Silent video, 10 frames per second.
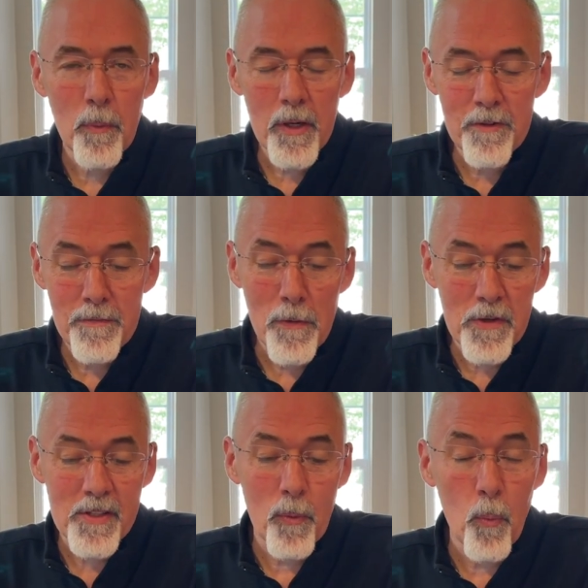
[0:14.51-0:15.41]
We're going to
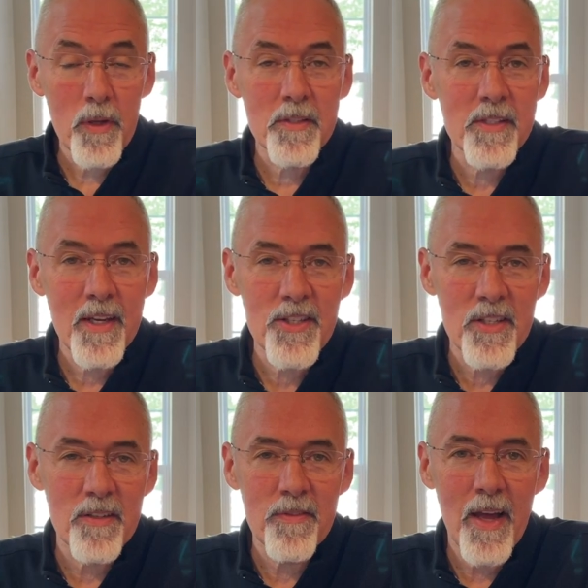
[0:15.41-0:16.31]
focus on one
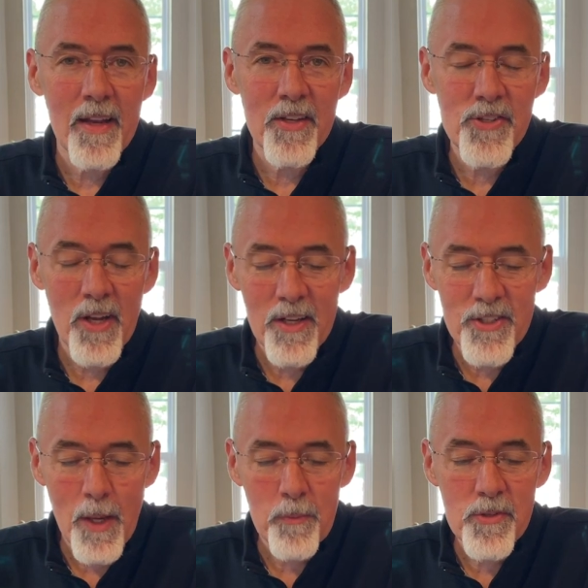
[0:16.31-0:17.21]
section of that in John
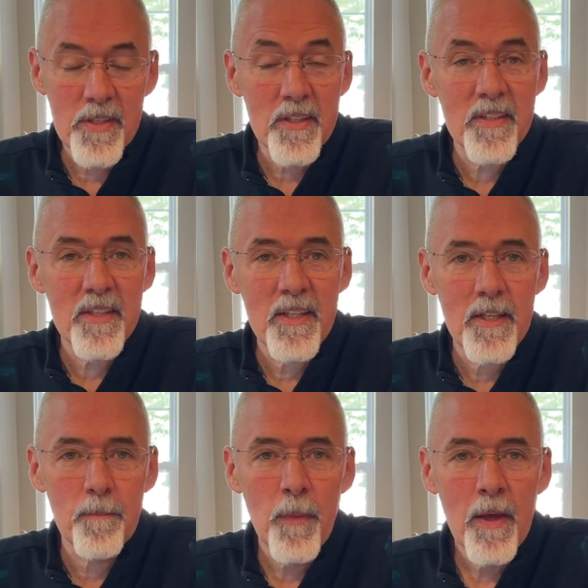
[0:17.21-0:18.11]
chapter
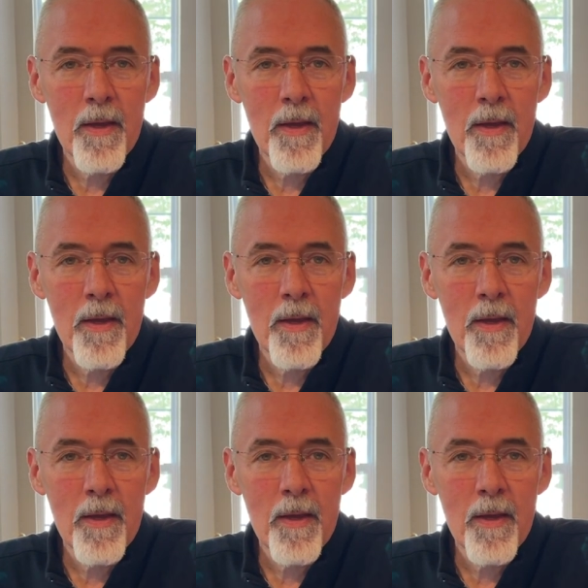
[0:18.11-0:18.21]
16.